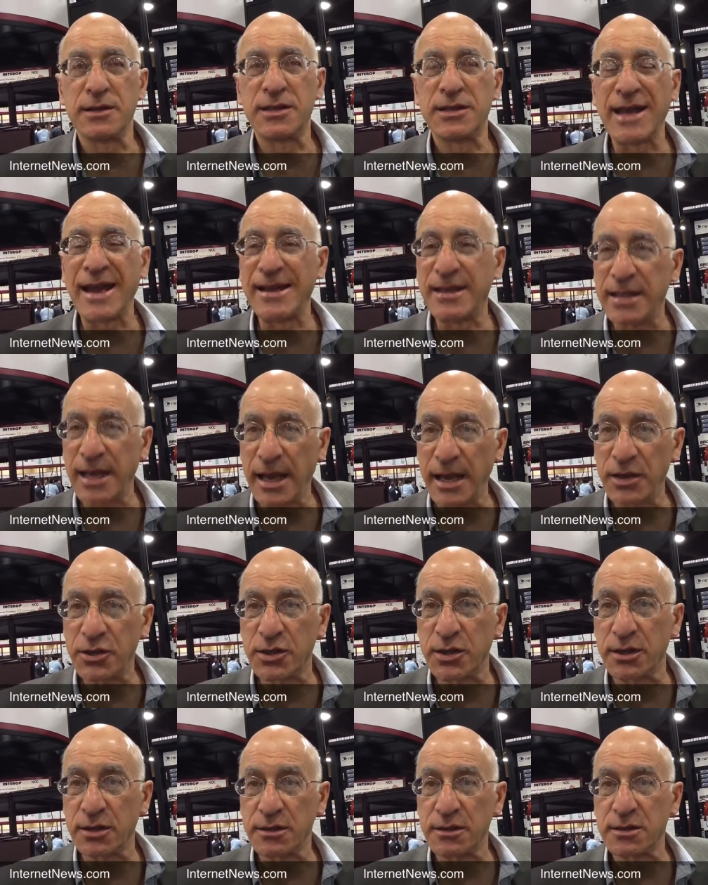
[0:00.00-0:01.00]

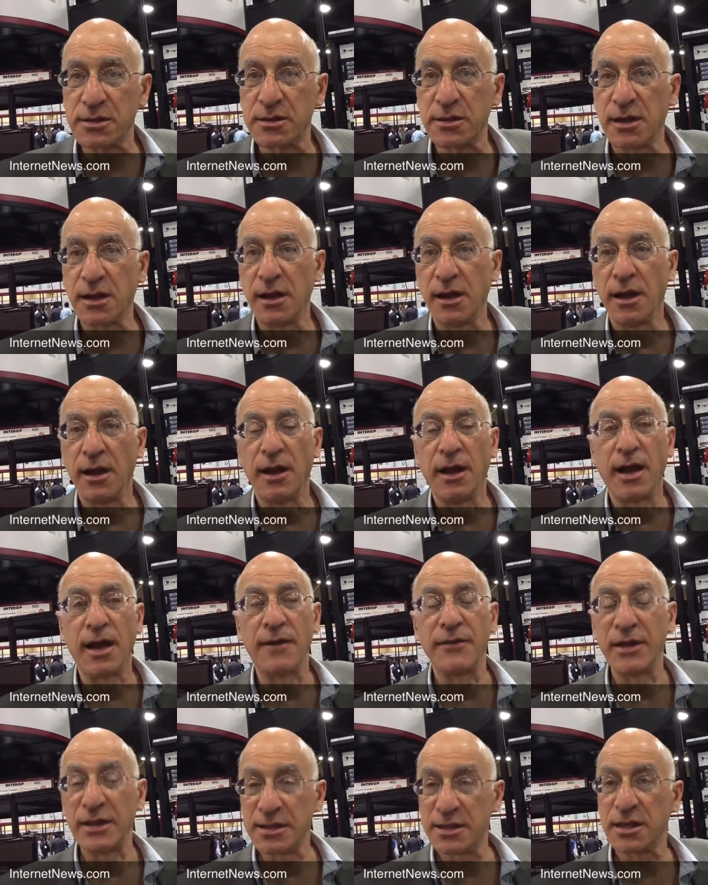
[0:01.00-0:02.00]
citations
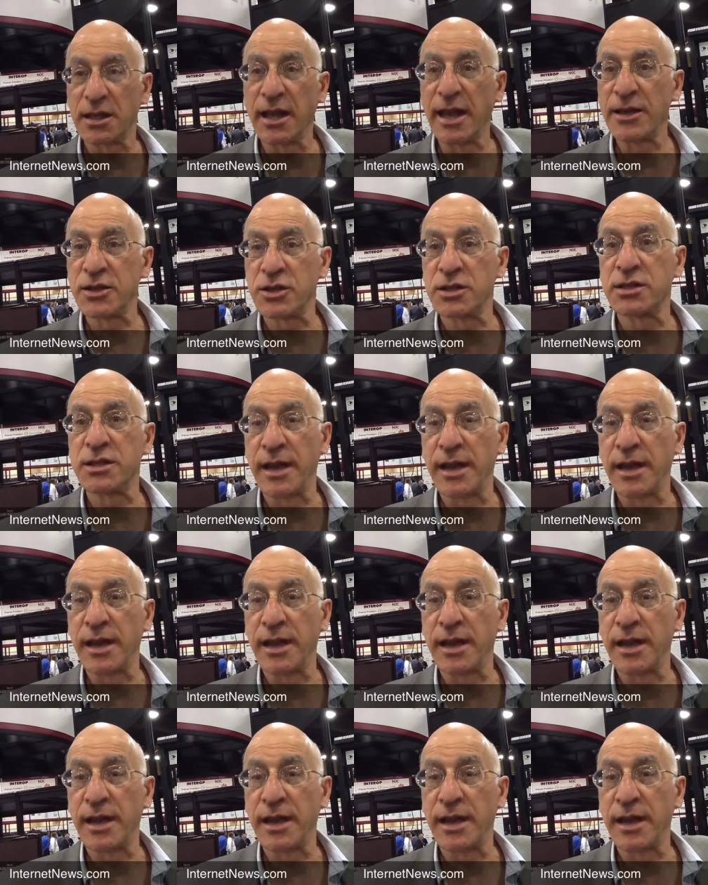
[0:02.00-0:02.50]
of installations